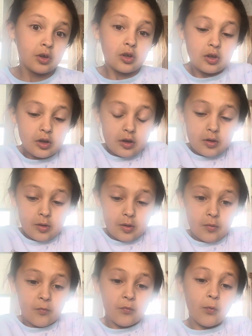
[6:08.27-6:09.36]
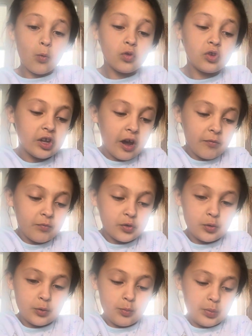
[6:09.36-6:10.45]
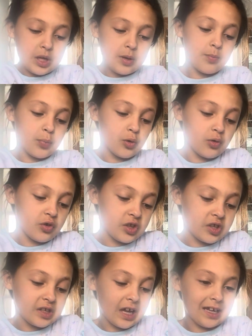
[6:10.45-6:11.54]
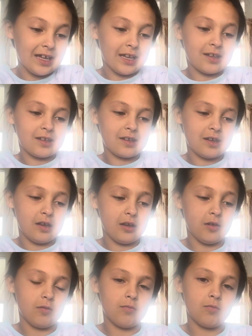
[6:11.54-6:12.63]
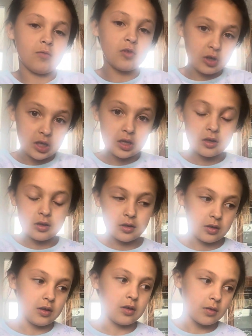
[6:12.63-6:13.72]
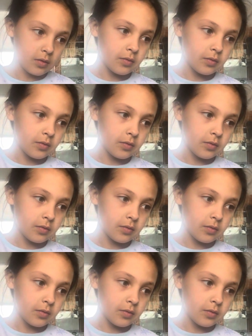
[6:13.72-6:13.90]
The folds have to be precise, and yeah.